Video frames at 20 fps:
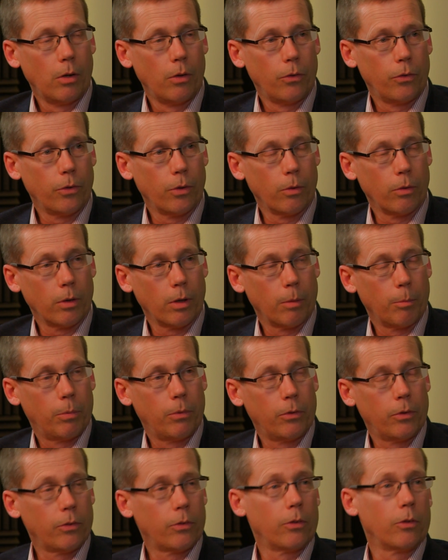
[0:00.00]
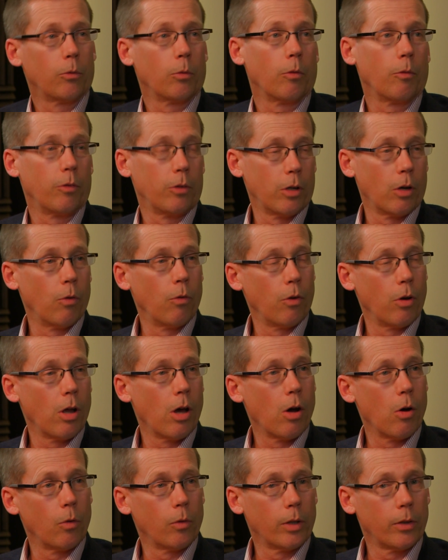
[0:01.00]
So the position is, well, if we don't
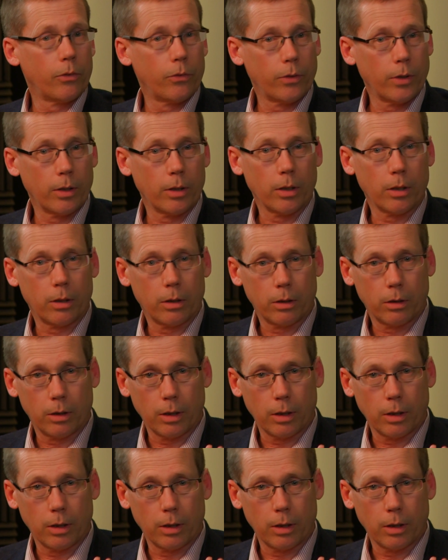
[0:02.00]
know, let's say that,